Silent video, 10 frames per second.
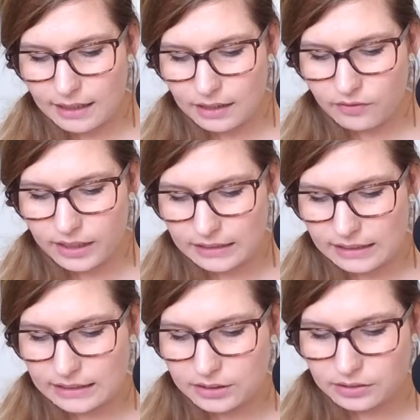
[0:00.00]
investing
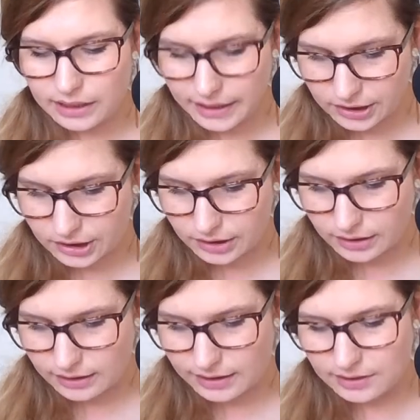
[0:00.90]
in
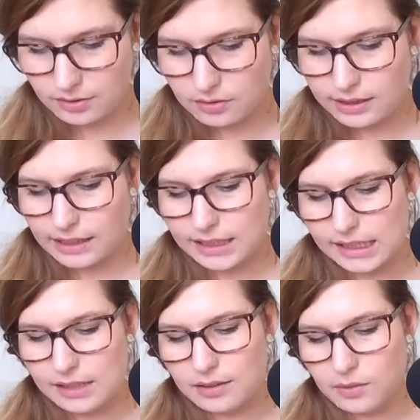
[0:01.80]
education is a good idea